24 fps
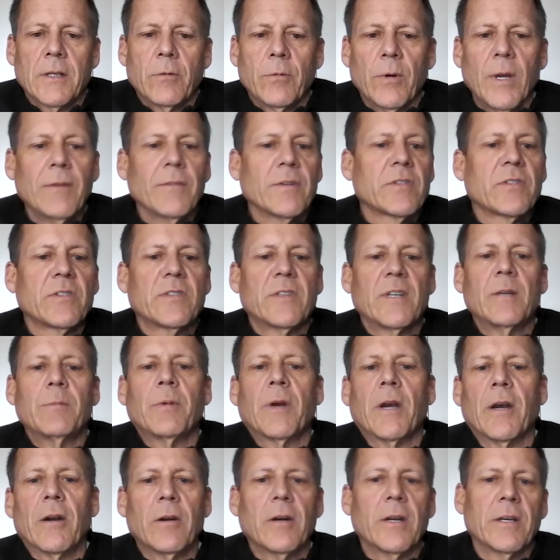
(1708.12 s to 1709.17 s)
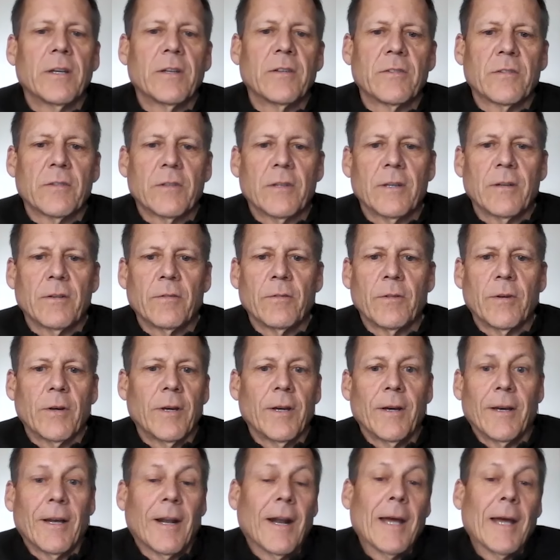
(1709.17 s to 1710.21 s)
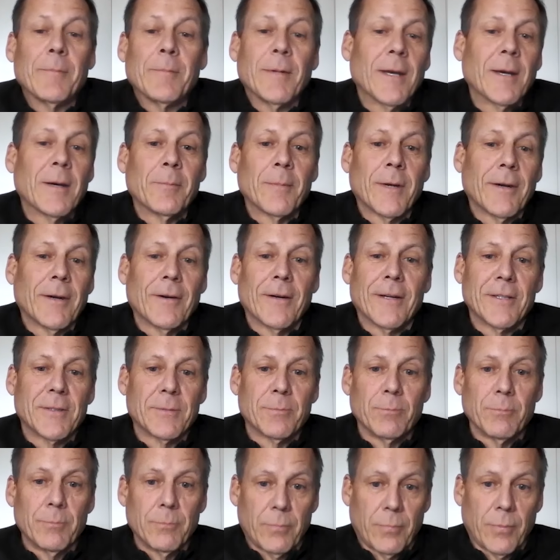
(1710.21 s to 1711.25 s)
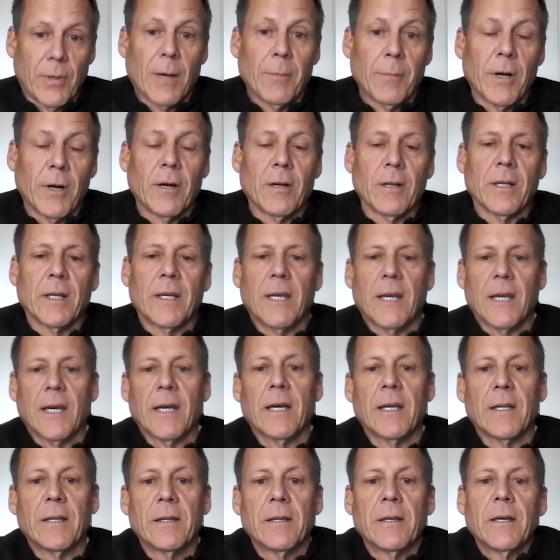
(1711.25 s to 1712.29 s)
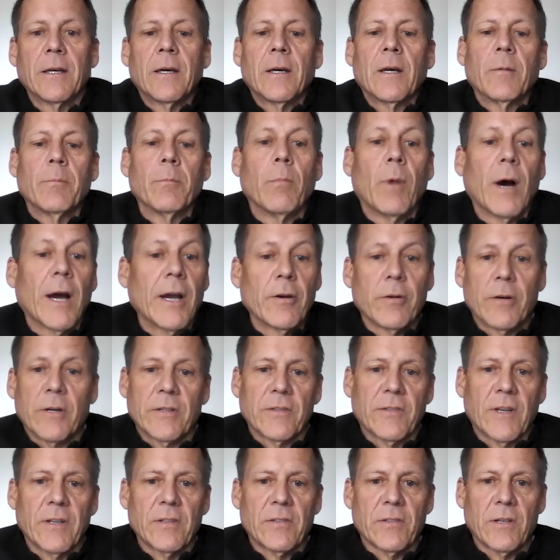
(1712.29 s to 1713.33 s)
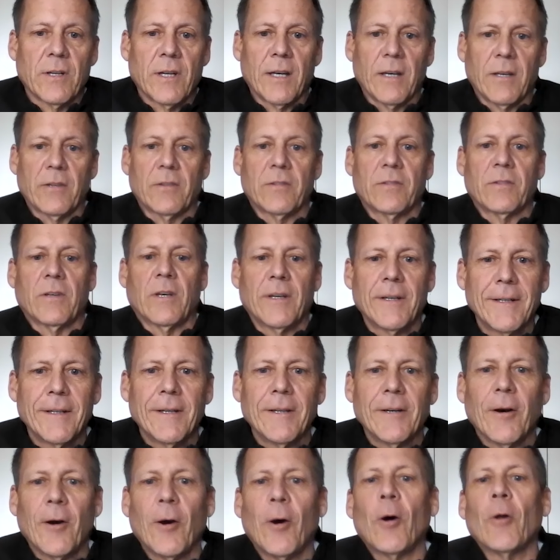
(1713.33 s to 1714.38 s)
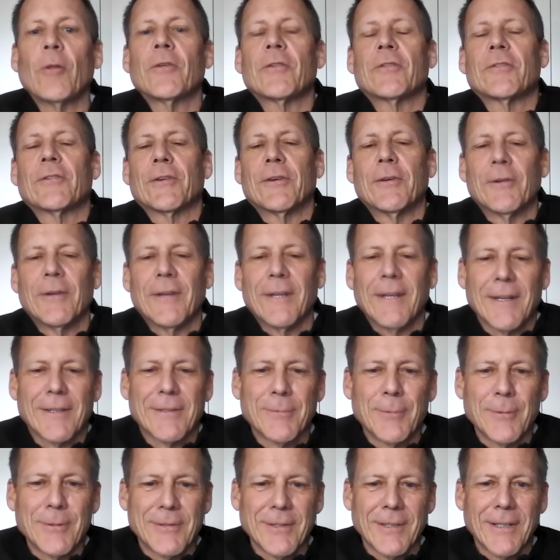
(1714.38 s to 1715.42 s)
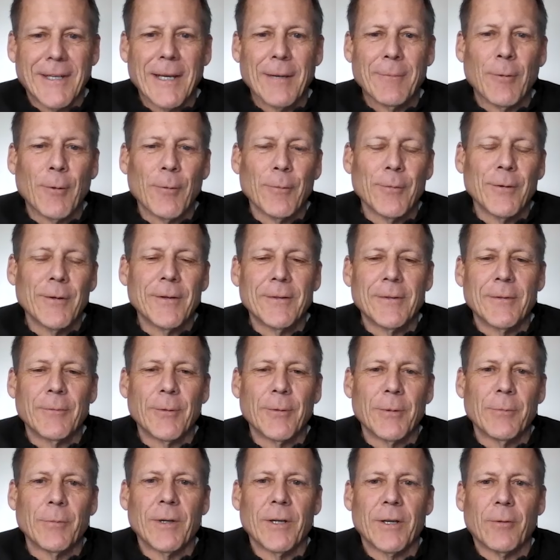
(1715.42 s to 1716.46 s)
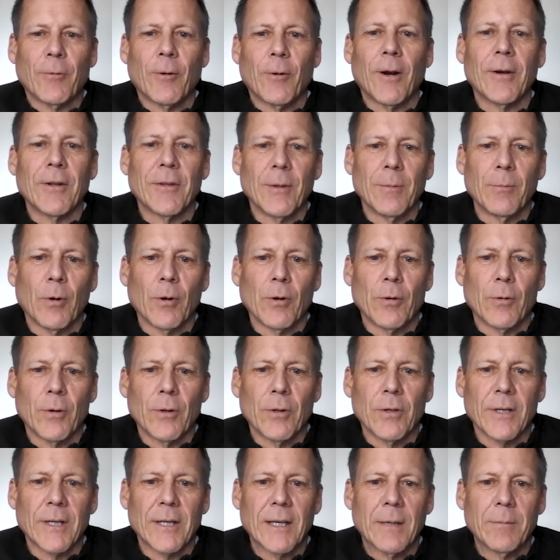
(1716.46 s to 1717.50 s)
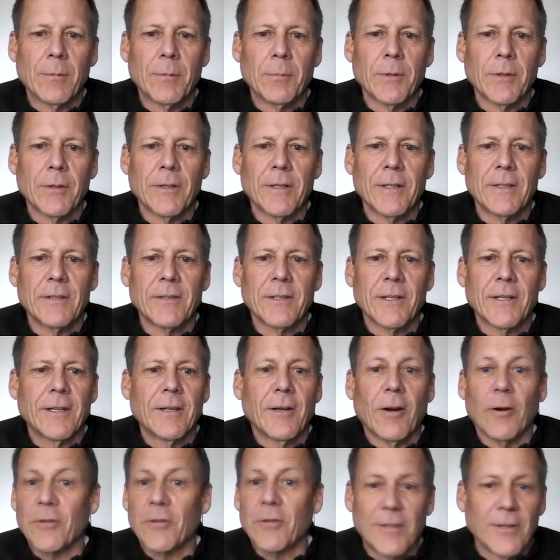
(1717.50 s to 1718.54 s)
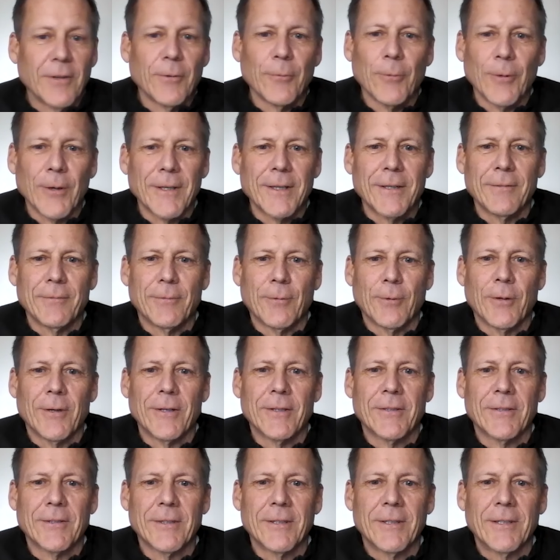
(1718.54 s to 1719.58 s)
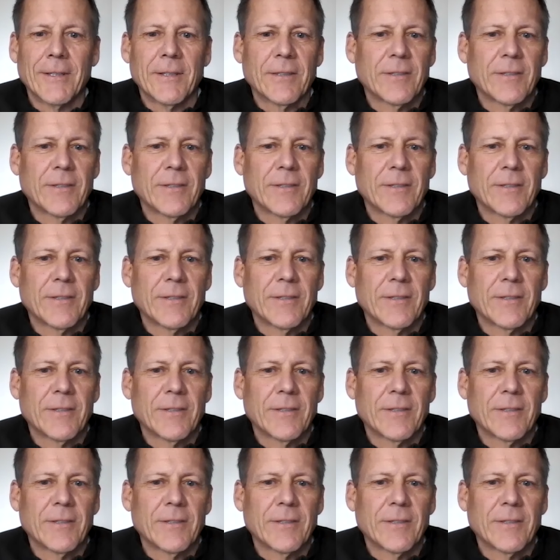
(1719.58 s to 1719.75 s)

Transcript: we have a steep heritage, an I B M heritage primarily, and my organization has all the security experts that came over when we acquired the Motorola capabilities are still working for us.